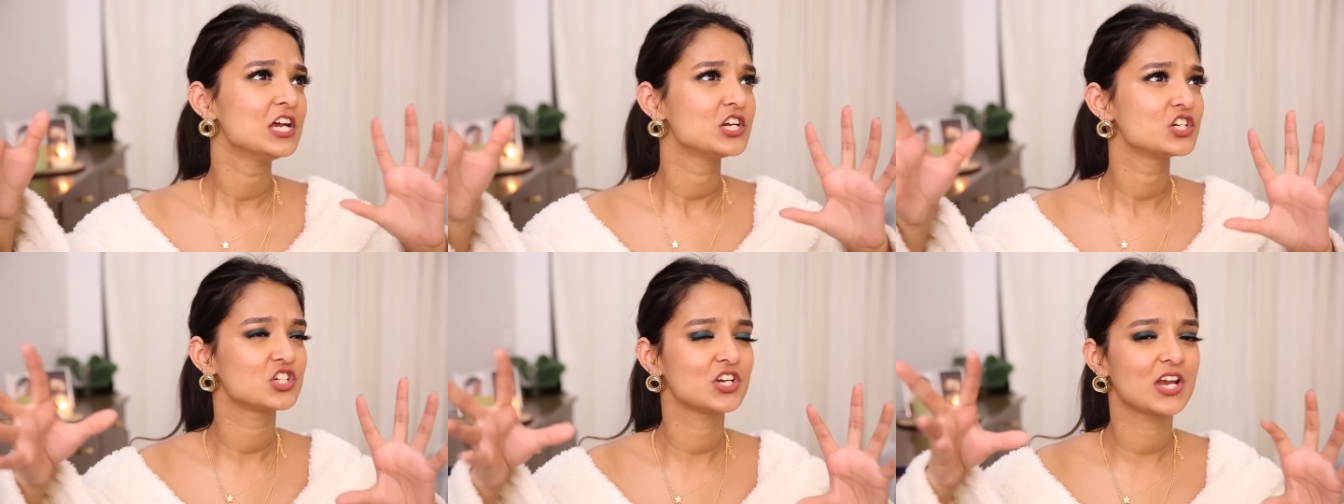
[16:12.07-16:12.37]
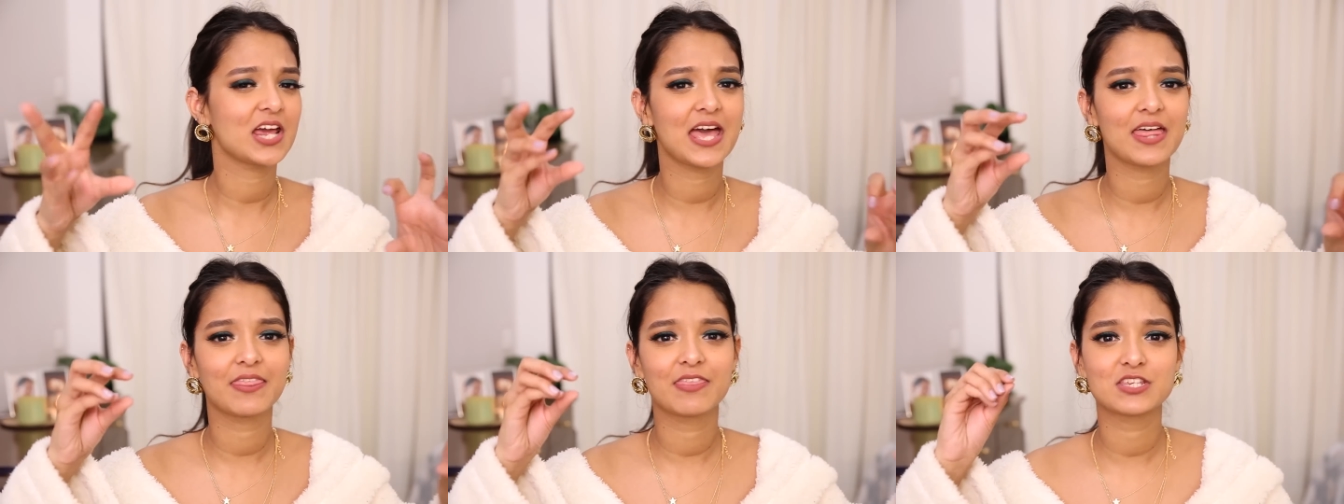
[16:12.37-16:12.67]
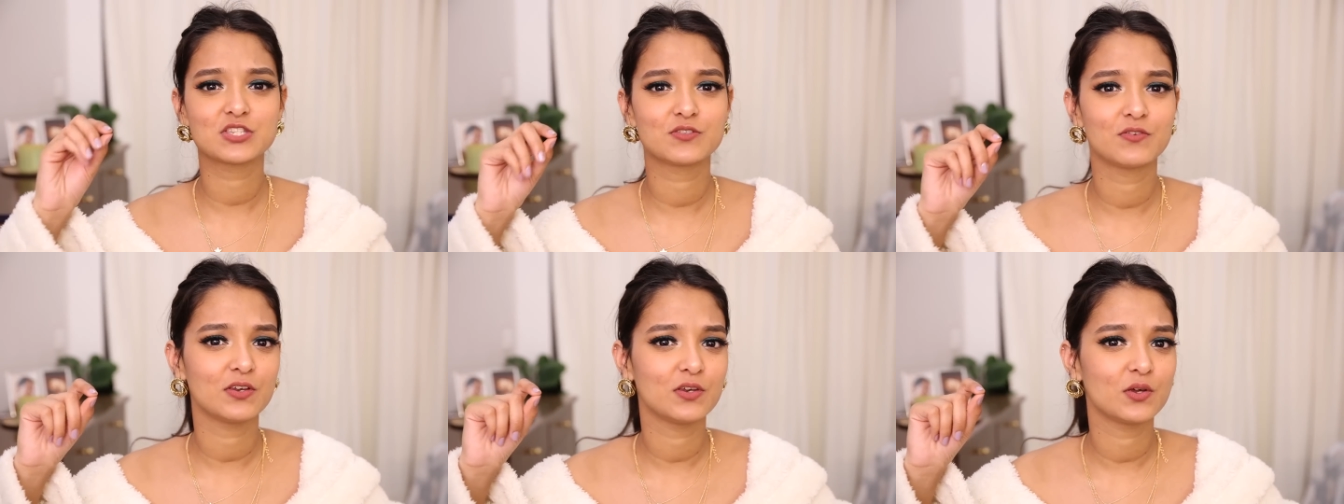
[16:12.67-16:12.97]
share
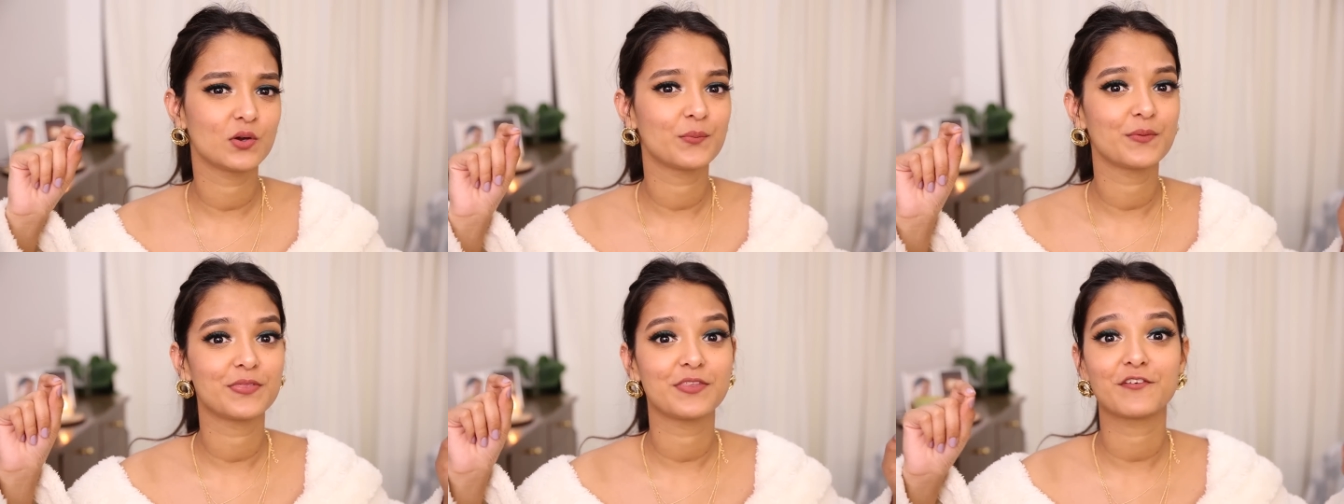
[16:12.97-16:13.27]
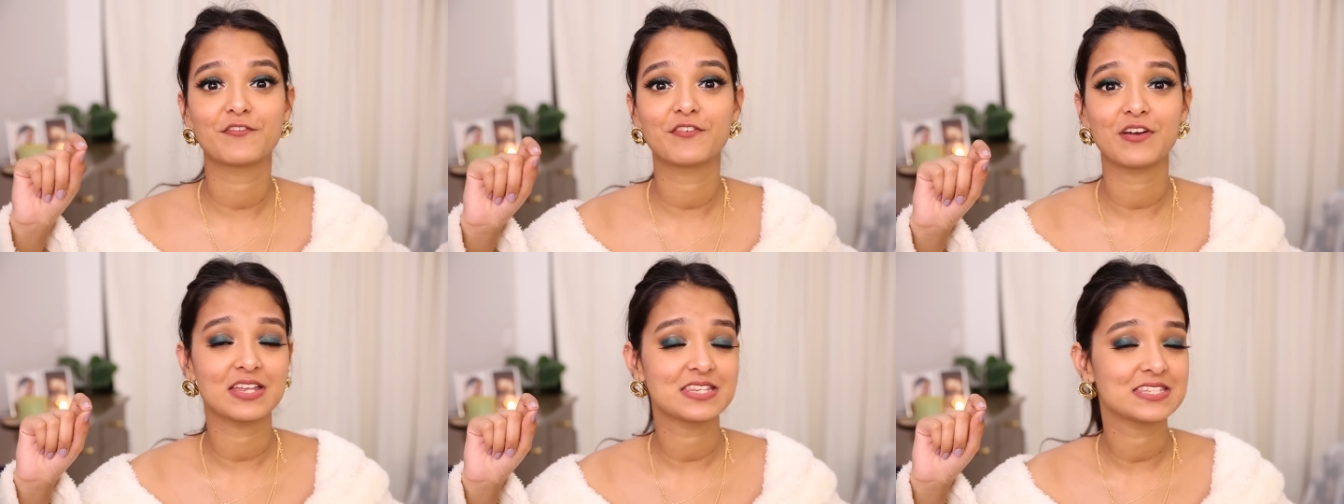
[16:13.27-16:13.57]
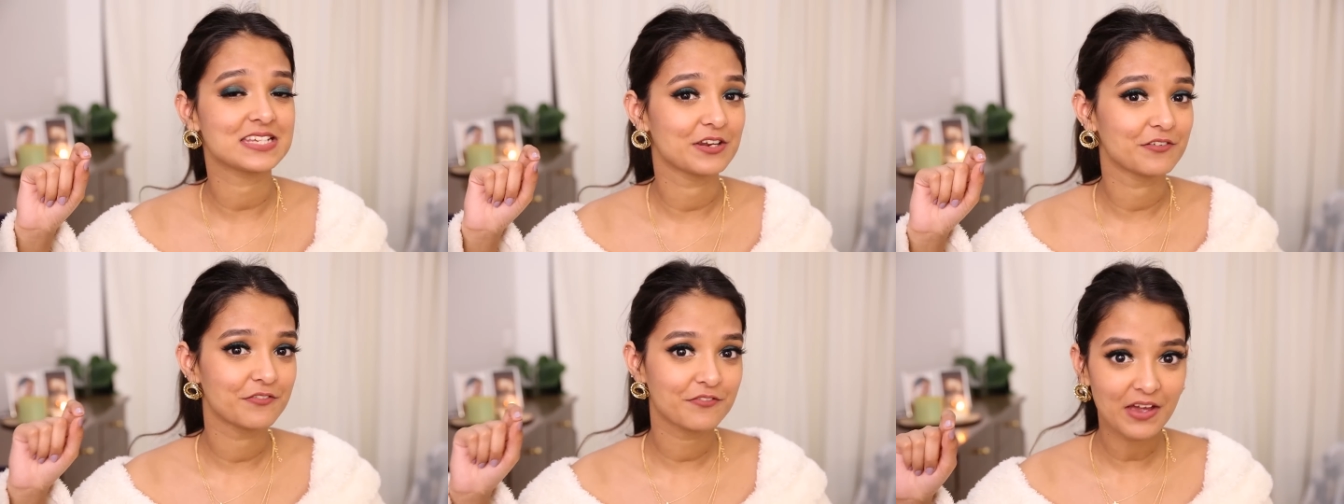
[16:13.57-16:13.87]
this video with your
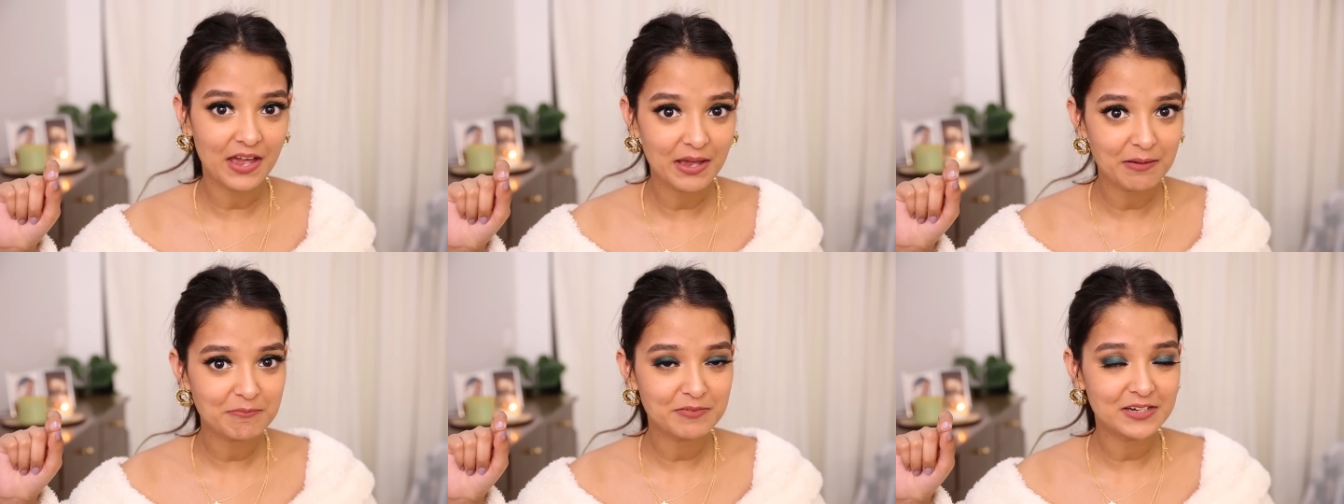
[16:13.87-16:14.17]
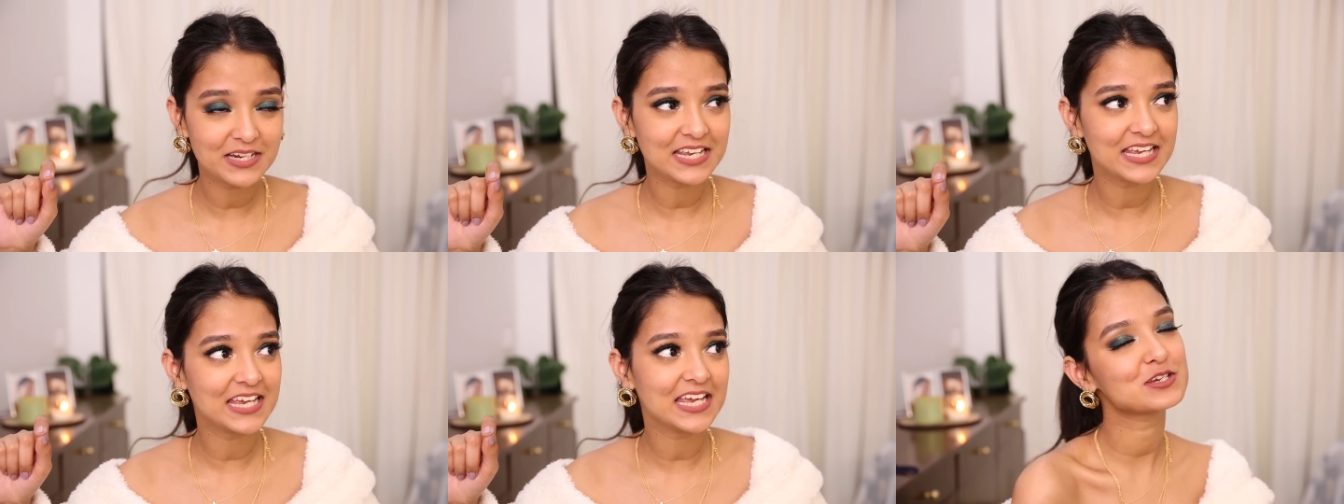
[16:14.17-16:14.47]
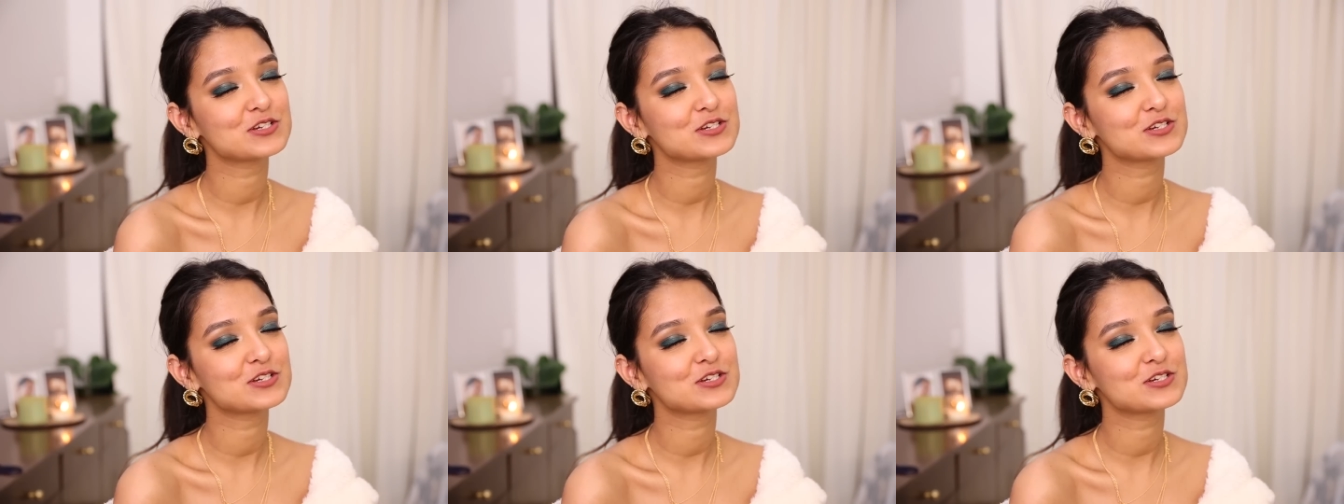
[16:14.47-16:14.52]
friends and family.